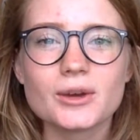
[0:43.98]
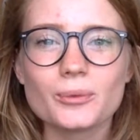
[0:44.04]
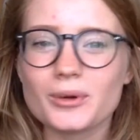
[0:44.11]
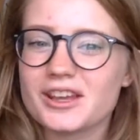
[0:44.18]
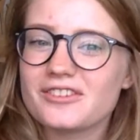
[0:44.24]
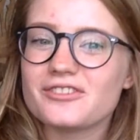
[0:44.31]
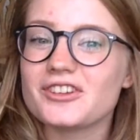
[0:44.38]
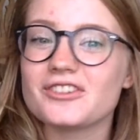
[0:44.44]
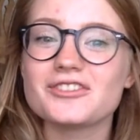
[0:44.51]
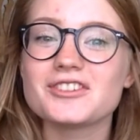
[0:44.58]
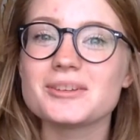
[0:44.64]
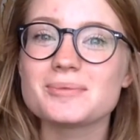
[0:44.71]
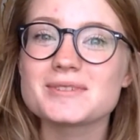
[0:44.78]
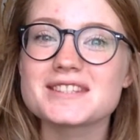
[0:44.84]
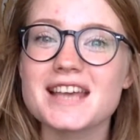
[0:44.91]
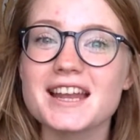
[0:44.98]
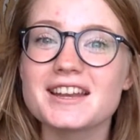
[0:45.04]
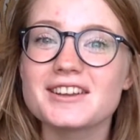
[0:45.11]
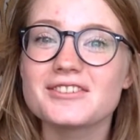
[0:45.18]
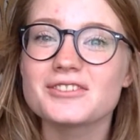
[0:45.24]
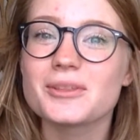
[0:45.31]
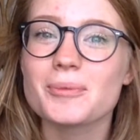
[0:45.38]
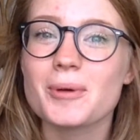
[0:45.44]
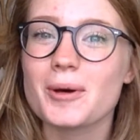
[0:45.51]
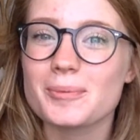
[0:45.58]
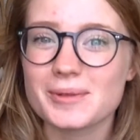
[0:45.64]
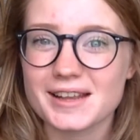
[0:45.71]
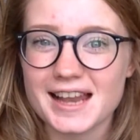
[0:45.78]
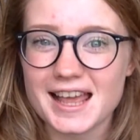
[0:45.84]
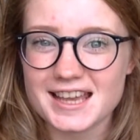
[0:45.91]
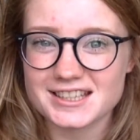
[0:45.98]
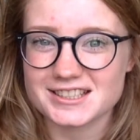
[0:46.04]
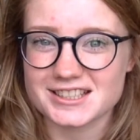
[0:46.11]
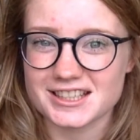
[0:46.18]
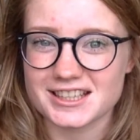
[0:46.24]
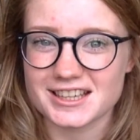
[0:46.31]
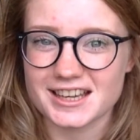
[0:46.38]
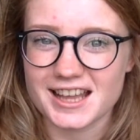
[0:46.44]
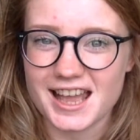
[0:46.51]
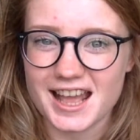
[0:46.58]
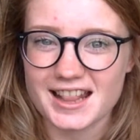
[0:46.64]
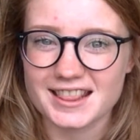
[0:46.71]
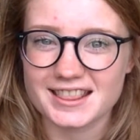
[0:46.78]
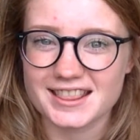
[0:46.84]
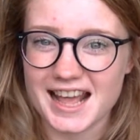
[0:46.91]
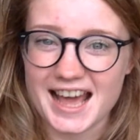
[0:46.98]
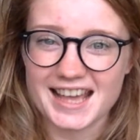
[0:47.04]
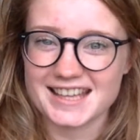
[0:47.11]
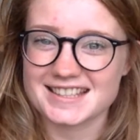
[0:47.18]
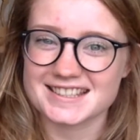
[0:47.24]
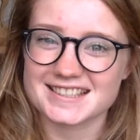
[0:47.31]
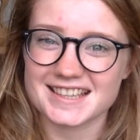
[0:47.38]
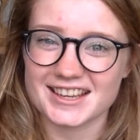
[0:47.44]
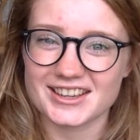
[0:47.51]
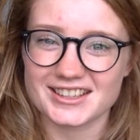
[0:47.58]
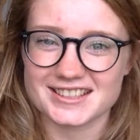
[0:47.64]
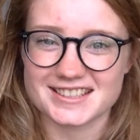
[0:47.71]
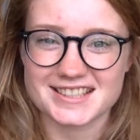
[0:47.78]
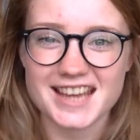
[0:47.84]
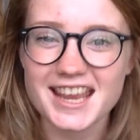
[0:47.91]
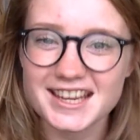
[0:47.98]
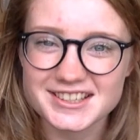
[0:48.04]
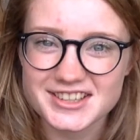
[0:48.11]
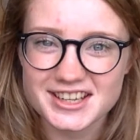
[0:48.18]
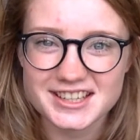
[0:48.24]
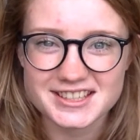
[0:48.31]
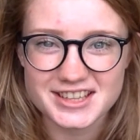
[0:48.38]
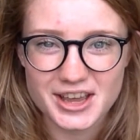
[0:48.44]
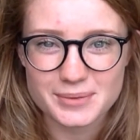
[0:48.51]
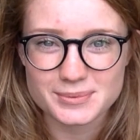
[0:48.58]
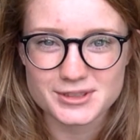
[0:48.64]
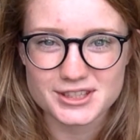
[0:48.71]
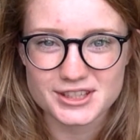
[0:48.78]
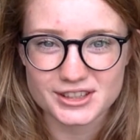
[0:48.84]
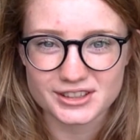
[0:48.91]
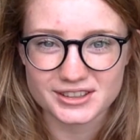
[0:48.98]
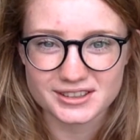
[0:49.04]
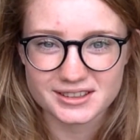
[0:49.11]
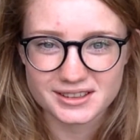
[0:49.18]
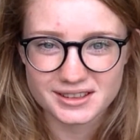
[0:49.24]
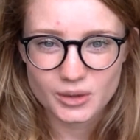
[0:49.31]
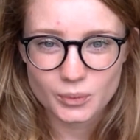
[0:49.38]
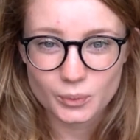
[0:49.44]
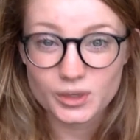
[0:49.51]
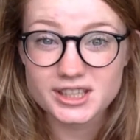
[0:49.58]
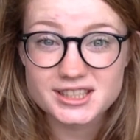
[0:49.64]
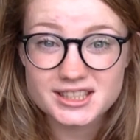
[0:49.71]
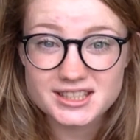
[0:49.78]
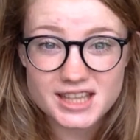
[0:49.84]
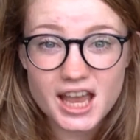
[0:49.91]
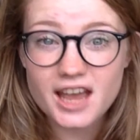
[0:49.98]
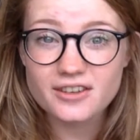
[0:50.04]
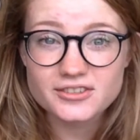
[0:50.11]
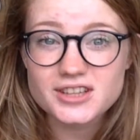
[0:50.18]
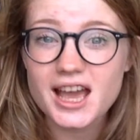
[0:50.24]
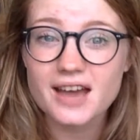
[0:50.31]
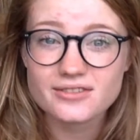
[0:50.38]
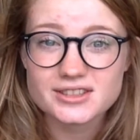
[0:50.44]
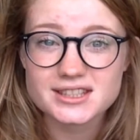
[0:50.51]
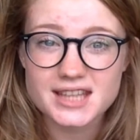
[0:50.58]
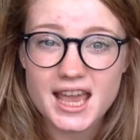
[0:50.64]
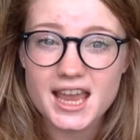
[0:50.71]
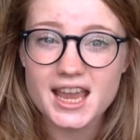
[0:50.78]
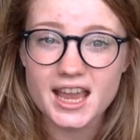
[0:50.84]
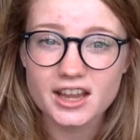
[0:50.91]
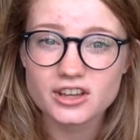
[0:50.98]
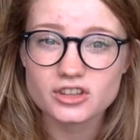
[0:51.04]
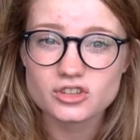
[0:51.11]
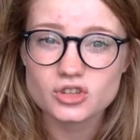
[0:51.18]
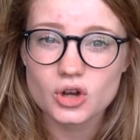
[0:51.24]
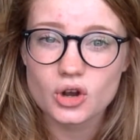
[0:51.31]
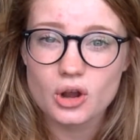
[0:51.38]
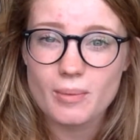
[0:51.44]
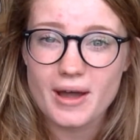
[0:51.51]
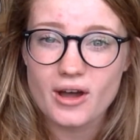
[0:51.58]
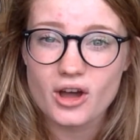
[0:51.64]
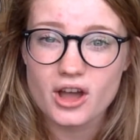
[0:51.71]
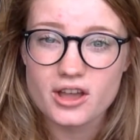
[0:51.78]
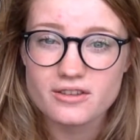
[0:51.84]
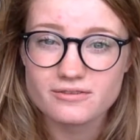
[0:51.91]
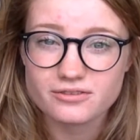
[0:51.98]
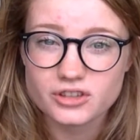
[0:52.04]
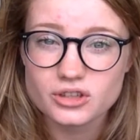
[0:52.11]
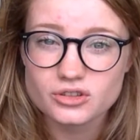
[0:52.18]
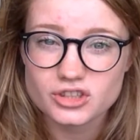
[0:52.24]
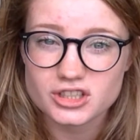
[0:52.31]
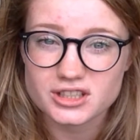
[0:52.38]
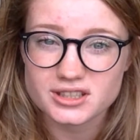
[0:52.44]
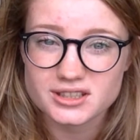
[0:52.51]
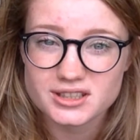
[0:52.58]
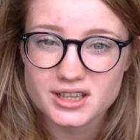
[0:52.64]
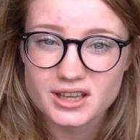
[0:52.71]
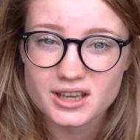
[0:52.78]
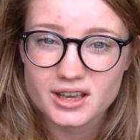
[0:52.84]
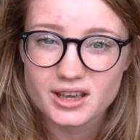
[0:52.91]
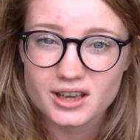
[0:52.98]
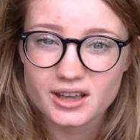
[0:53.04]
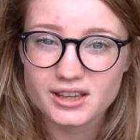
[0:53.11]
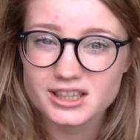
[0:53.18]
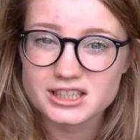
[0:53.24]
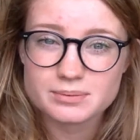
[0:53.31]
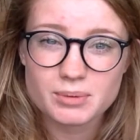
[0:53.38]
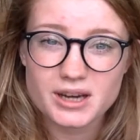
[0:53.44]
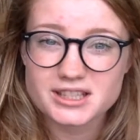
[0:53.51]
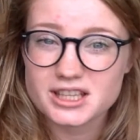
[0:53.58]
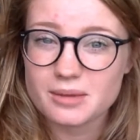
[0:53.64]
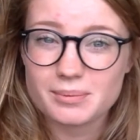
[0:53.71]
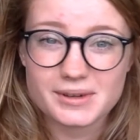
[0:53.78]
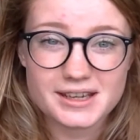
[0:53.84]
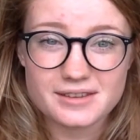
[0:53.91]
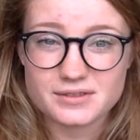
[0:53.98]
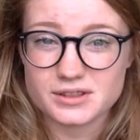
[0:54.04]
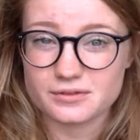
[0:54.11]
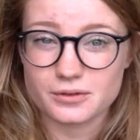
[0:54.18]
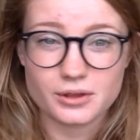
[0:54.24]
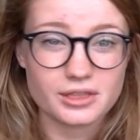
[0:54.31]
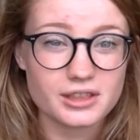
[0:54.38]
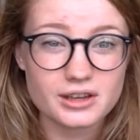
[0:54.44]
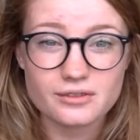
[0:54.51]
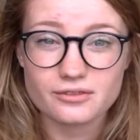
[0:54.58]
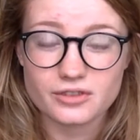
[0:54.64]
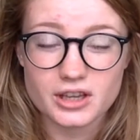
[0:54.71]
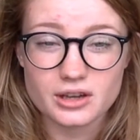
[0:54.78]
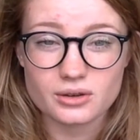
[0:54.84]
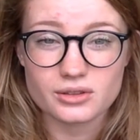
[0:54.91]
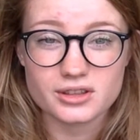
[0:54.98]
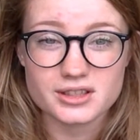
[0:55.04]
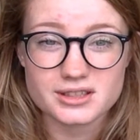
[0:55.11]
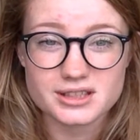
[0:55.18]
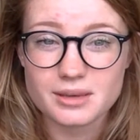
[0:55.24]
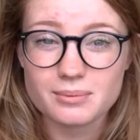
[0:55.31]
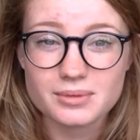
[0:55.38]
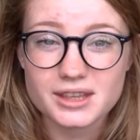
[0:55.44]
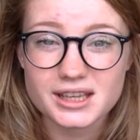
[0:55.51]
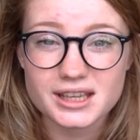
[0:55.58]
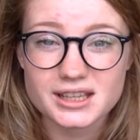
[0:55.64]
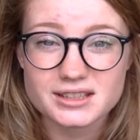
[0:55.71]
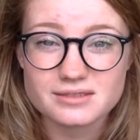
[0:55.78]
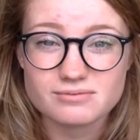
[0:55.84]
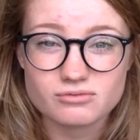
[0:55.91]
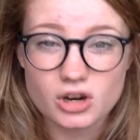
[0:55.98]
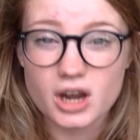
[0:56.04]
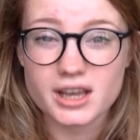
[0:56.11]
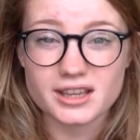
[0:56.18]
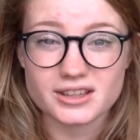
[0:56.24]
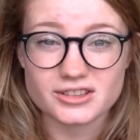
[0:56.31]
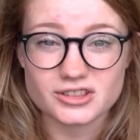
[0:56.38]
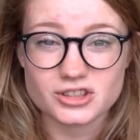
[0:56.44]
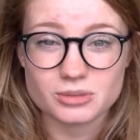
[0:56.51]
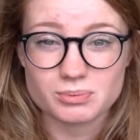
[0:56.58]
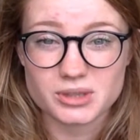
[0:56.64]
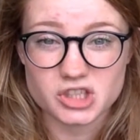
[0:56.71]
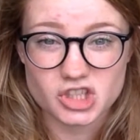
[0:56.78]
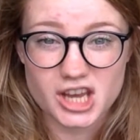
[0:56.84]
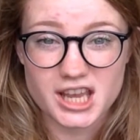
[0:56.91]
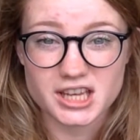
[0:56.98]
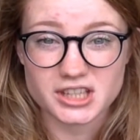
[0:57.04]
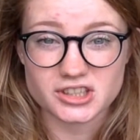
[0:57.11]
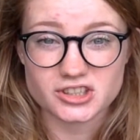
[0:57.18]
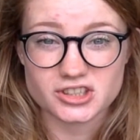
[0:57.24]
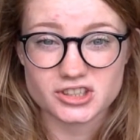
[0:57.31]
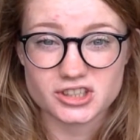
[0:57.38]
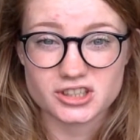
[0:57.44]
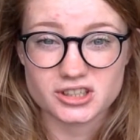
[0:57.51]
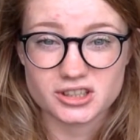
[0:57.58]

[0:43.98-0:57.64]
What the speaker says: we're 50% of the population, and that isn't going to change anytime soon. We deserve to have a say and control about our own futures and express our beliefs if we feel that something isn't right and should be changed.